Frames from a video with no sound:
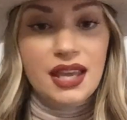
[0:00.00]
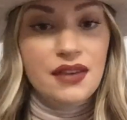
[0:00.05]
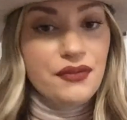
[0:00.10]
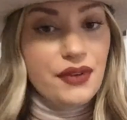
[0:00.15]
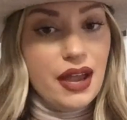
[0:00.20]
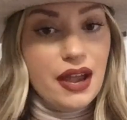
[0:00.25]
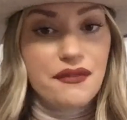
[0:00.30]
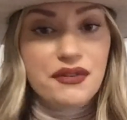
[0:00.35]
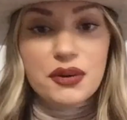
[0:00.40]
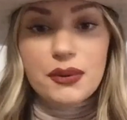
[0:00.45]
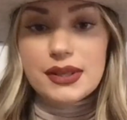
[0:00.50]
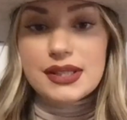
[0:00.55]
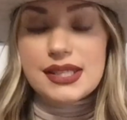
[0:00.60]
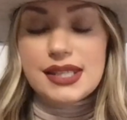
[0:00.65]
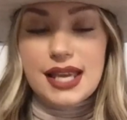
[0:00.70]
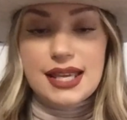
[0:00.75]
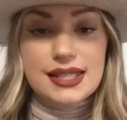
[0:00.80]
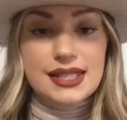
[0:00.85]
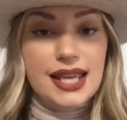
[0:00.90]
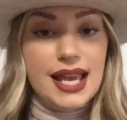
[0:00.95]
if everyone
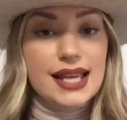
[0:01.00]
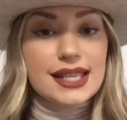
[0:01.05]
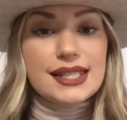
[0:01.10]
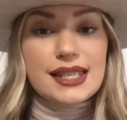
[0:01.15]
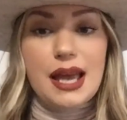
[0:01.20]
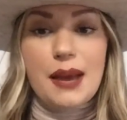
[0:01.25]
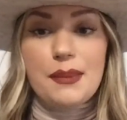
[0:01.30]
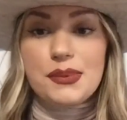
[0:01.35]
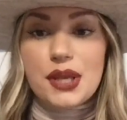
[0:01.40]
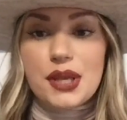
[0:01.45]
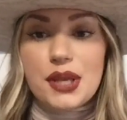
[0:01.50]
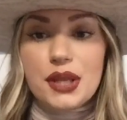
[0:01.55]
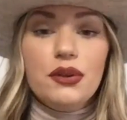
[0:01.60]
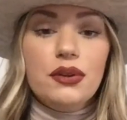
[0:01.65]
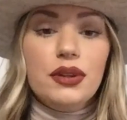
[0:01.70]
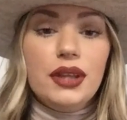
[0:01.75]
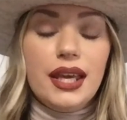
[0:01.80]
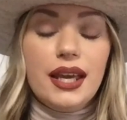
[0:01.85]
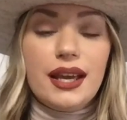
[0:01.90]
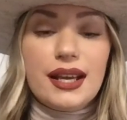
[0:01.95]
says, yes,
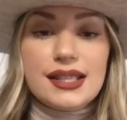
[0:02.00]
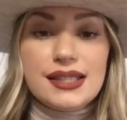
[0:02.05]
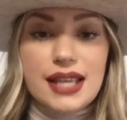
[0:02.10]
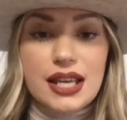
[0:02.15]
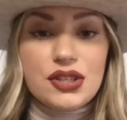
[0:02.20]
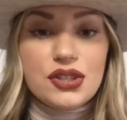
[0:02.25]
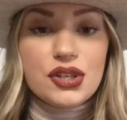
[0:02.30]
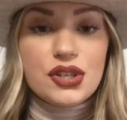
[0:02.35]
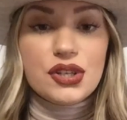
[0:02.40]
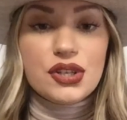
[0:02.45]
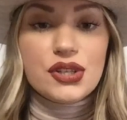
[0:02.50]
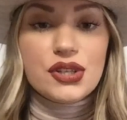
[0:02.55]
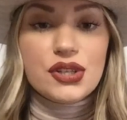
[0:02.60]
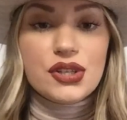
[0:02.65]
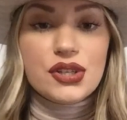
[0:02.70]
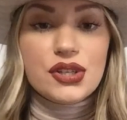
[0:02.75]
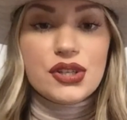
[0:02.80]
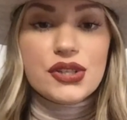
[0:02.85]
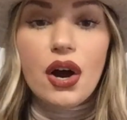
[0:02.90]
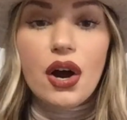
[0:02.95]
absolutely, extensions
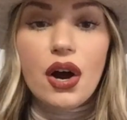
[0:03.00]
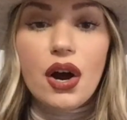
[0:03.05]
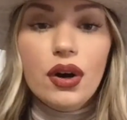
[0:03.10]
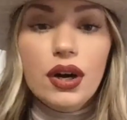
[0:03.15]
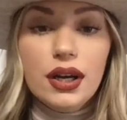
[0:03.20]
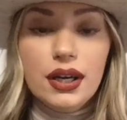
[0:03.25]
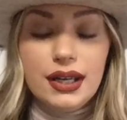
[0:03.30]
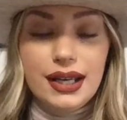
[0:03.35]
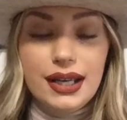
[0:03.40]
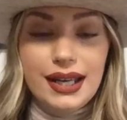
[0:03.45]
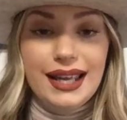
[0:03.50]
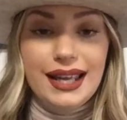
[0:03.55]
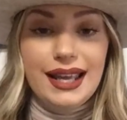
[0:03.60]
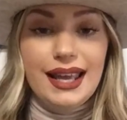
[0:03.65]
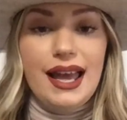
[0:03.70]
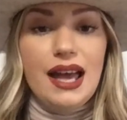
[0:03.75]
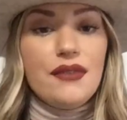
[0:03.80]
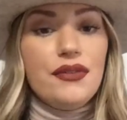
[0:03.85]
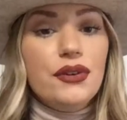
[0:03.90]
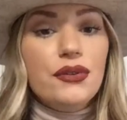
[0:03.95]
are a go,
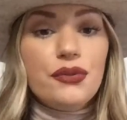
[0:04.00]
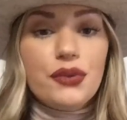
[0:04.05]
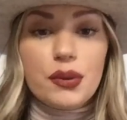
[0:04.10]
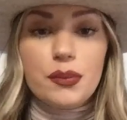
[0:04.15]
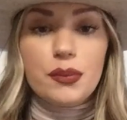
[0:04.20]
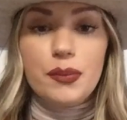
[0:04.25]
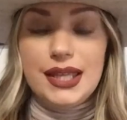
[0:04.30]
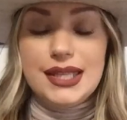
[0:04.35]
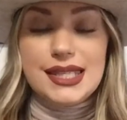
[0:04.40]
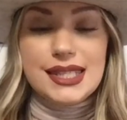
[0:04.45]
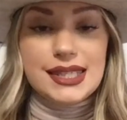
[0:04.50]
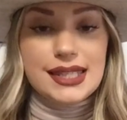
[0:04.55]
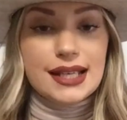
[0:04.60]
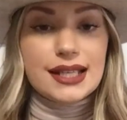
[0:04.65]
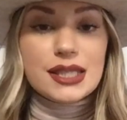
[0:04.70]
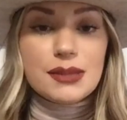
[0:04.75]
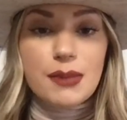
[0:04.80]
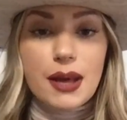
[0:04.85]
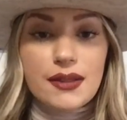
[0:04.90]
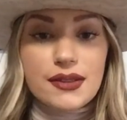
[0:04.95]
heaven forbid,
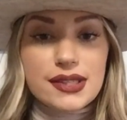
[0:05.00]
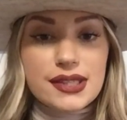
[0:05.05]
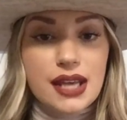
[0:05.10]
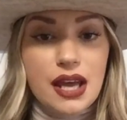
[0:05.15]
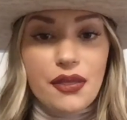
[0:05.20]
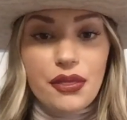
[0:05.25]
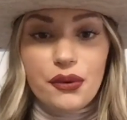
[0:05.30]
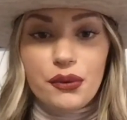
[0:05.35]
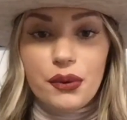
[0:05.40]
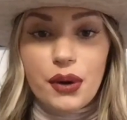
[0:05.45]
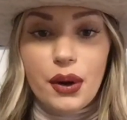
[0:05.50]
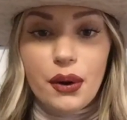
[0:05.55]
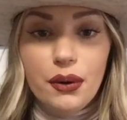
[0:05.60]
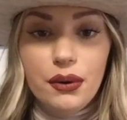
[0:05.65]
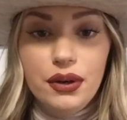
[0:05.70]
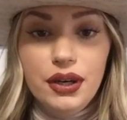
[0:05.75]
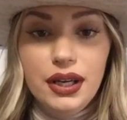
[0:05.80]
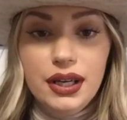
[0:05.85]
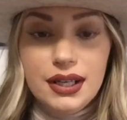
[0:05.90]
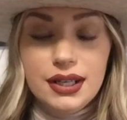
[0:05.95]
6 months down the
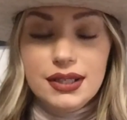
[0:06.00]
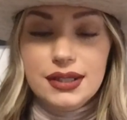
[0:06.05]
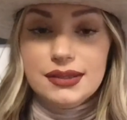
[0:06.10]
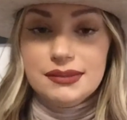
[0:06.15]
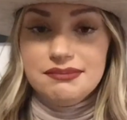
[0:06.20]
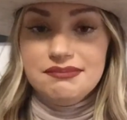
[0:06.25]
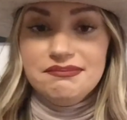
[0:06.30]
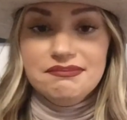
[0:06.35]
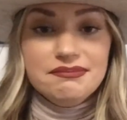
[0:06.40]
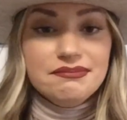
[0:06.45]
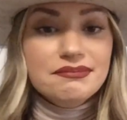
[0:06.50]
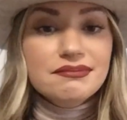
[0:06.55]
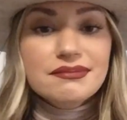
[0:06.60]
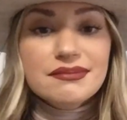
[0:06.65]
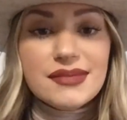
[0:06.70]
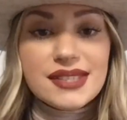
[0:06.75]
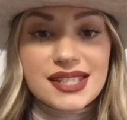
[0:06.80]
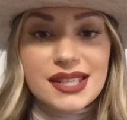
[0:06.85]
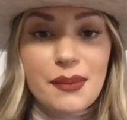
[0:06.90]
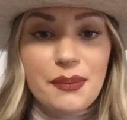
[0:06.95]
road,
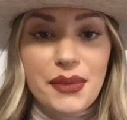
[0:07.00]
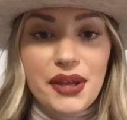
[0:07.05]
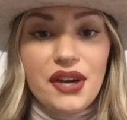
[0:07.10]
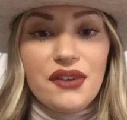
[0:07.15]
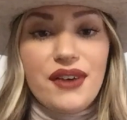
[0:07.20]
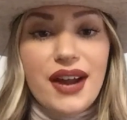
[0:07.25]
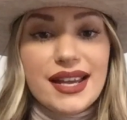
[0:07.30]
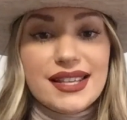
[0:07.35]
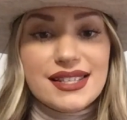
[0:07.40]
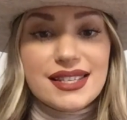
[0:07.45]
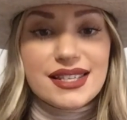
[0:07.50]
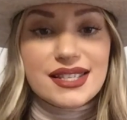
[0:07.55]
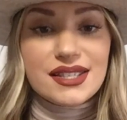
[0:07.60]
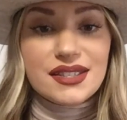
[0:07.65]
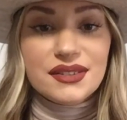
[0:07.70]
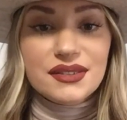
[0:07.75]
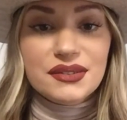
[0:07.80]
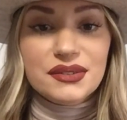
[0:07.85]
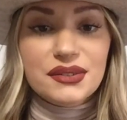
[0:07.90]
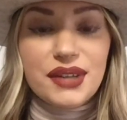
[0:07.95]
something
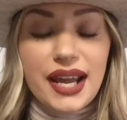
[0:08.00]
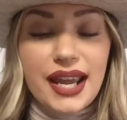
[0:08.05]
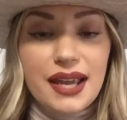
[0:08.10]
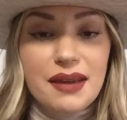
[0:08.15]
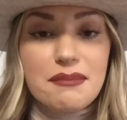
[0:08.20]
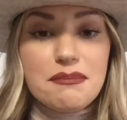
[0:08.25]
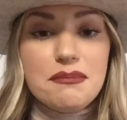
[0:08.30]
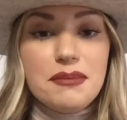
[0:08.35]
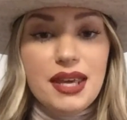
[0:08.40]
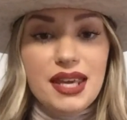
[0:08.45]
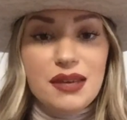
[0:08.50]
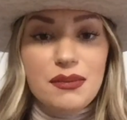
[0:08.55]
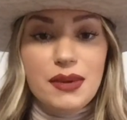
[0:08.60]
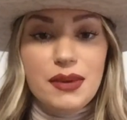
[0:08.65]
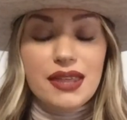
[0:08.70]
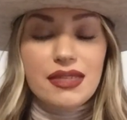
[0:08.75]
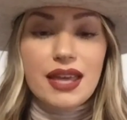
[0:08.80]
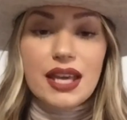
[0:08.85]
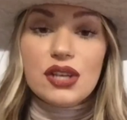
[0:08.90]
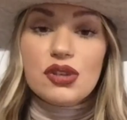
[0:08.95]
arises, right?
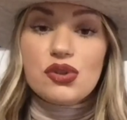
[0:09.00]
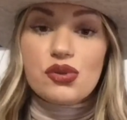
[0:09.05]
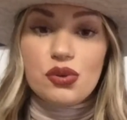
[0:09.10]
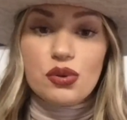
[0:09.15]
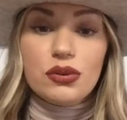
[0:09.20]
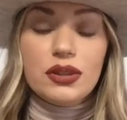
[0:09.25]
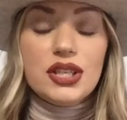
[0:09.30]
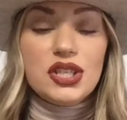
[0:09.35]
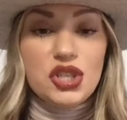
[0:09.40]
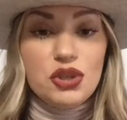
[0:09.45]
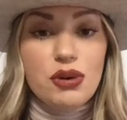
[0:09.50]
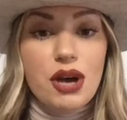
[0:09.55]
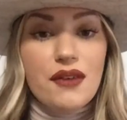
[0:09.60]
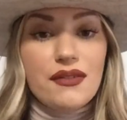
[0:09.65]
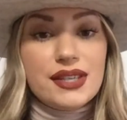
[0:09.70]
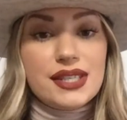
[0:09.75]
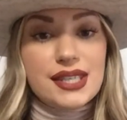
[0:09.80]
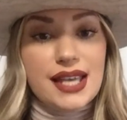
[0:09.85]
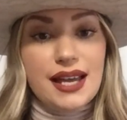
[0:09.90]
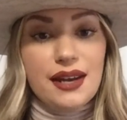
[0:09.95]
Maybe they truly do
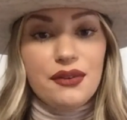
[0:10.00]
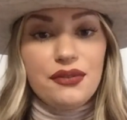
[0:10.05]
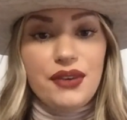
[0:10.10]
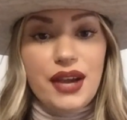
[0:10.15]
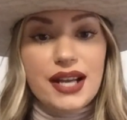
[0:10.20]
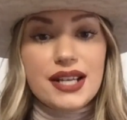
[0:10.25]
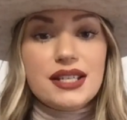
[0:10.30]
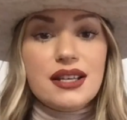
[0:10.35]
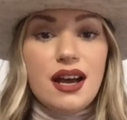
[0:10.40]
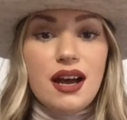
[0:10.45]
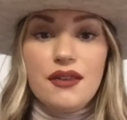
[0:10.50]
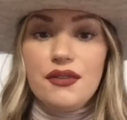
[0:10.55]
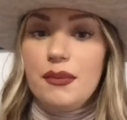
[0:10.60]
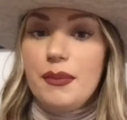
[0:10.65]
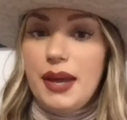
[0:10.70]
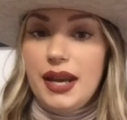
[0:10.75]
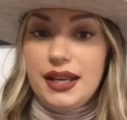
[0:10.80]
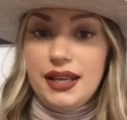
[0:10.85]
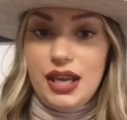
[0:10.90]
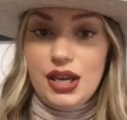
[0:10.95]
have a side effect
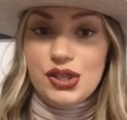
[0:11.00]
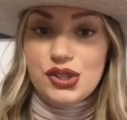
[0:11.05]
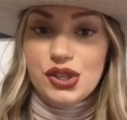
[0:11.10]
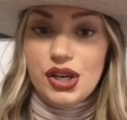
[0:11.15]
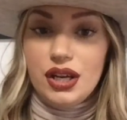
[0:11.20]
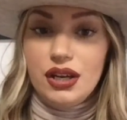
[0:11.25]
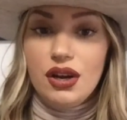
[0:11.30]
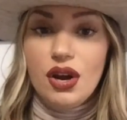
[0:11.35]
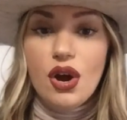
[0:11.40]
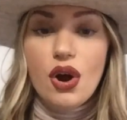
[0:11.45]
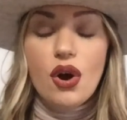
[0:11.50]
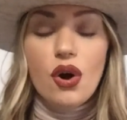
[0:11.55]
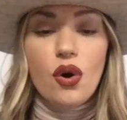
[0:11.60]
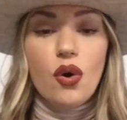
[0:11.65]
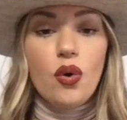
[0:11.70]
of a medication.